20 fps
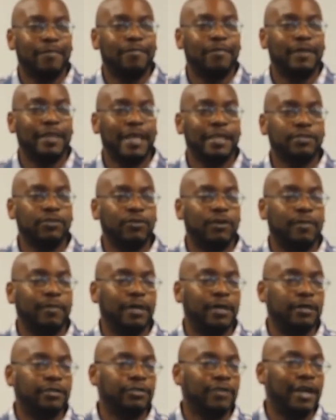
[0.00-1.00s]
that's going to
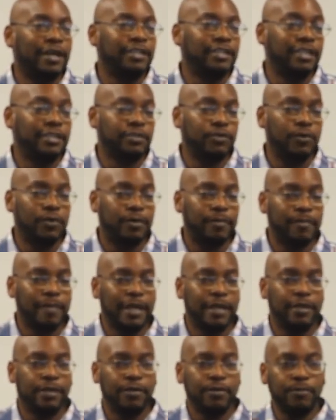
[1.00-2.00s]
be a strategy that's going to
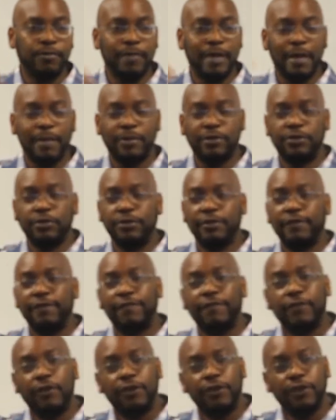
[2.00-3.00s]
make you be able to
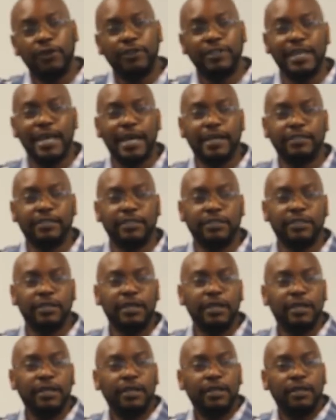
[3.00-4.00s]
defer your taxes
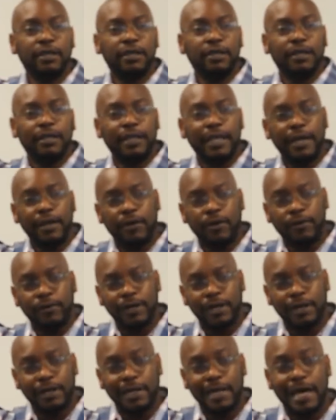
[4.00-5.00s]
later on
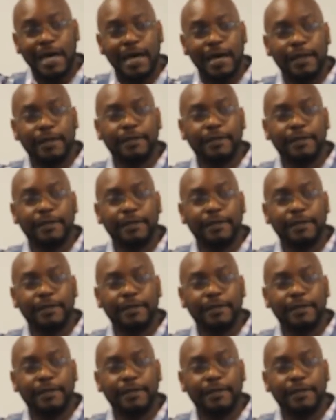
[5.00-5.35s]
down the line.